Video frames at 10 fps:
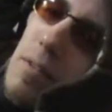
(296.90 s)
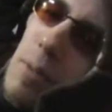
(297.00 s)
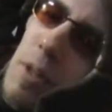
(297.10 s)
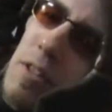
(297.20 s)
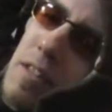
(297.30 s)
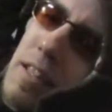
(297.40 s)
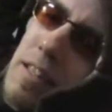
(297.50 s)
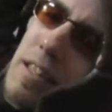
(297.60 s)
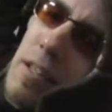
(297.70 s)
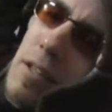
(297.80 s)
the person
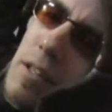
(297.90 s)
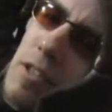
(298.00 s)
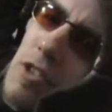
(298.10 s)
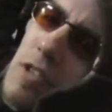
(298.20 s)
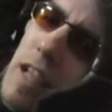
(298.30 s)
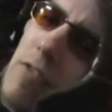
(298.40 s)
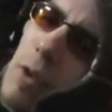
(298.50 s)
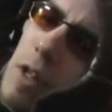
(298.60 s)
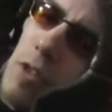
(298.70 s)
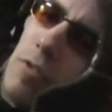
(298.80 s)
that's is
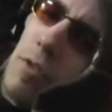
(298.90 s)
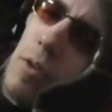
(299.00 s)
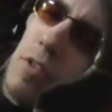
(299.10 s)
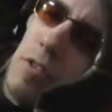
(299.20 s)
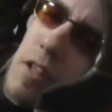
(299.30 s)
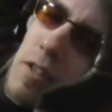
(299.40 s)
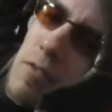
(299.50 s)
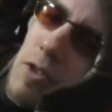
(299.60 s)
savoring their food instead of